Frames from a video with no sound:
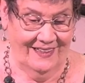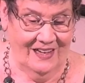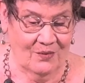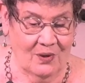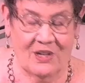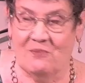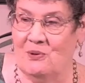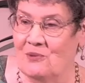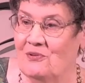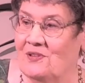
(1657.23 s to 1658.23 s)
And one of the
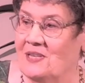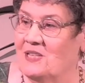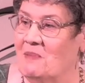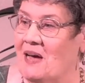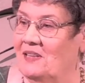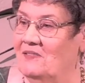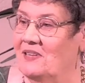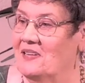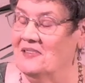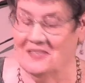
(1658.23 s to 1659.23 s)
beautiful things about
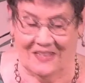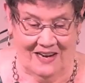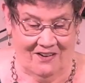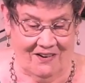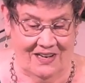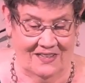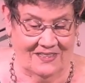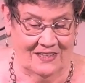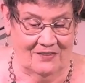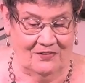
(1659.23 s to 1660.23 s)
living in this area is
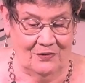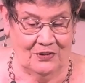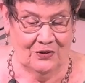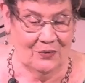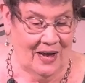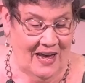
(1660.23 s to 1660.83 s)
that if you do